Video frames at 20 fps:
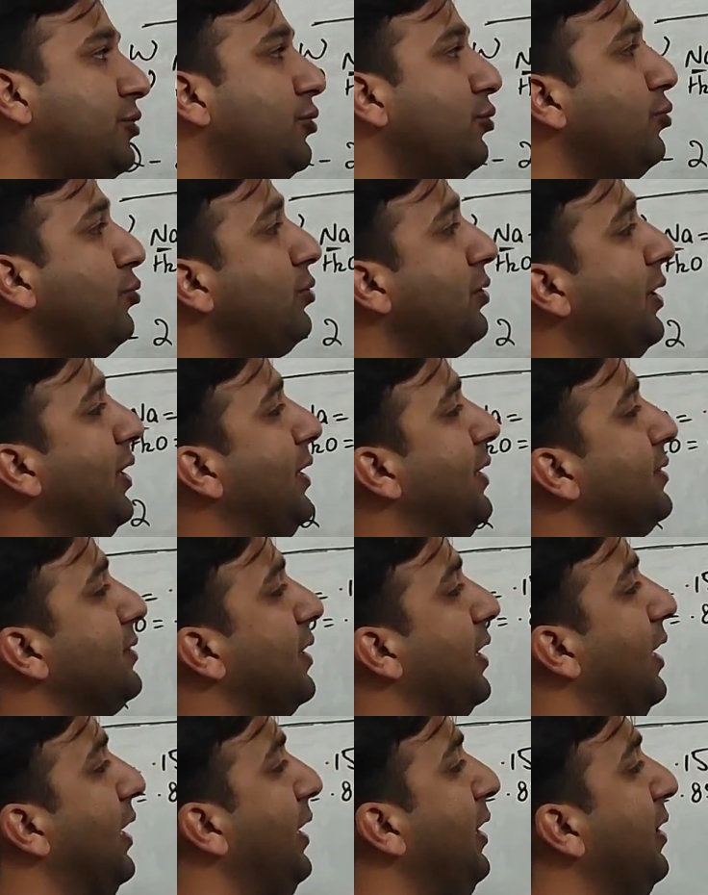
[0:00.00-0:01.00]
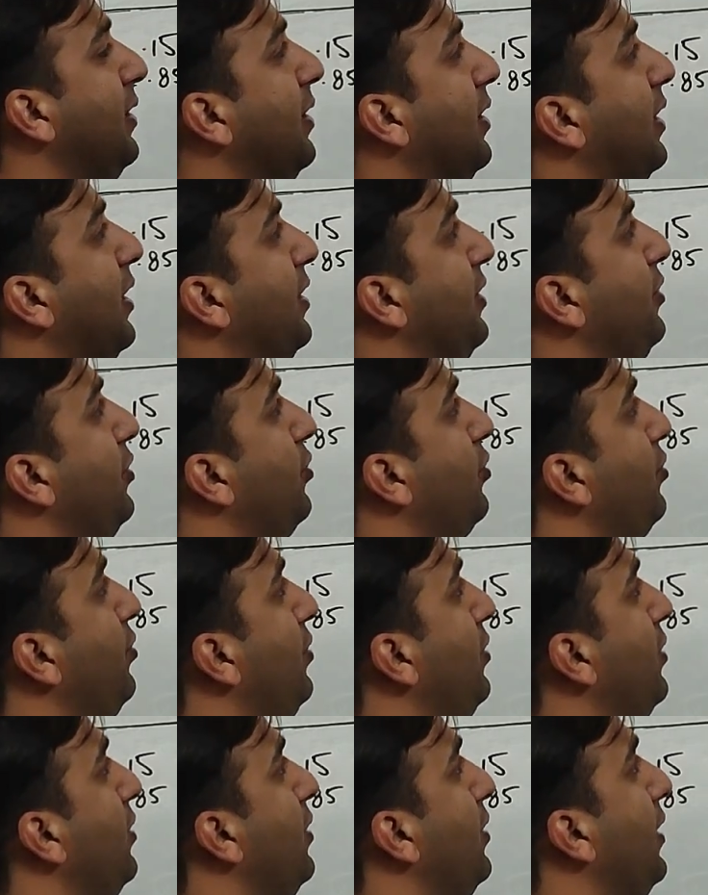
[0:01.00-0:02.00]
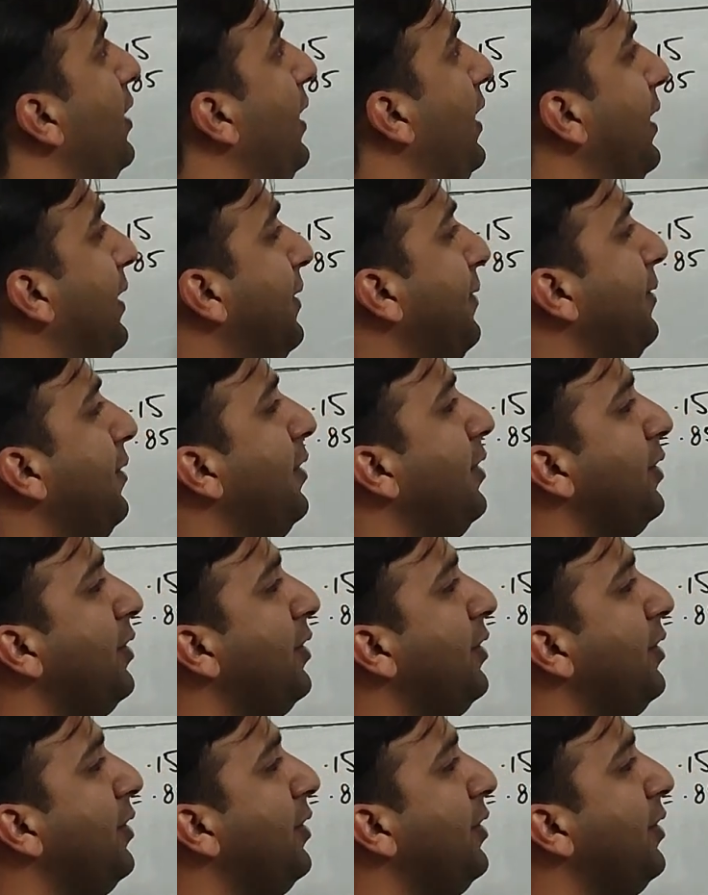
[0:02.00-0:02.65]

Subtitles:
2 things are unknown here.